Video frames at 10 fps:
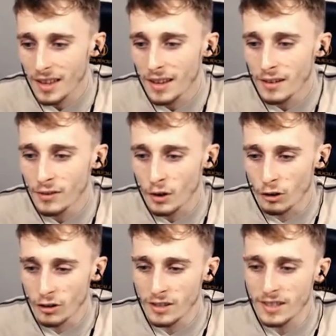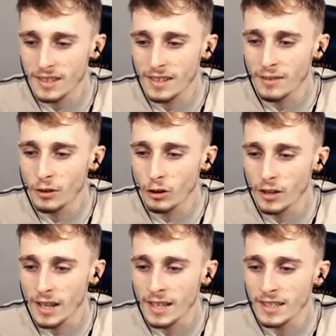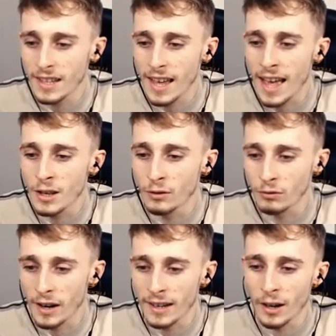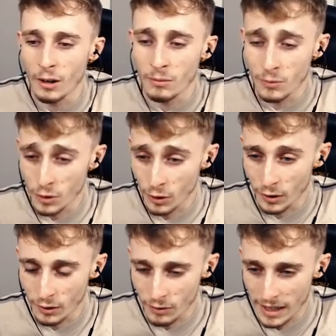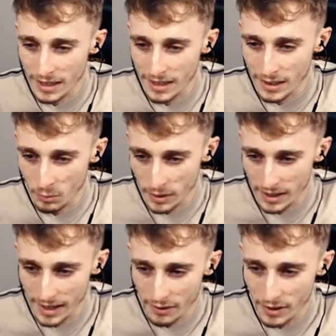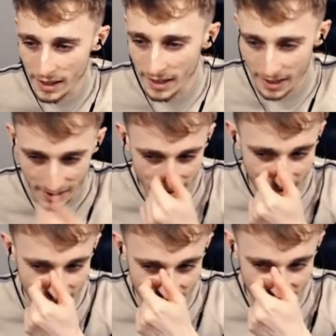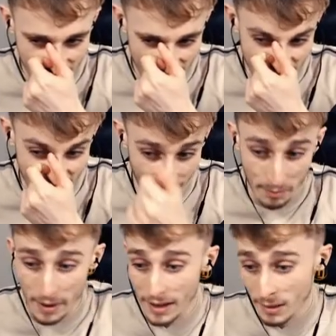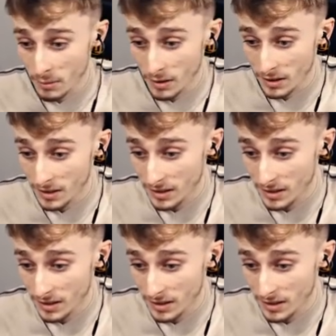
Florida is Edge of Rain home during the rain season. We see it every day. Yeah, I bet, to be honest.